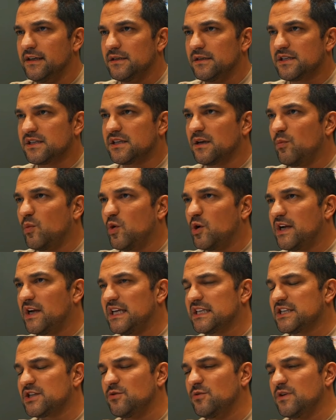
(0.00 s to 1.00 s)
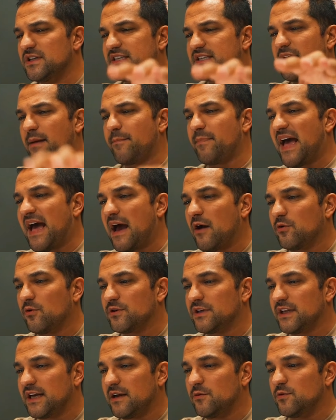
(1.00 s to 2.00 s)
someone else who has that
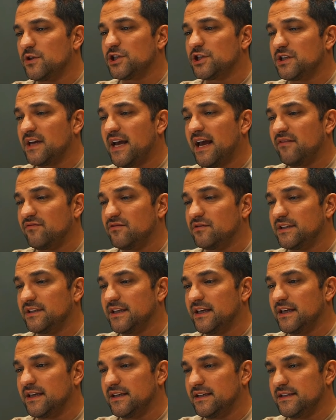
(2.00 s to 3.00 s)
power that I wish to have one day,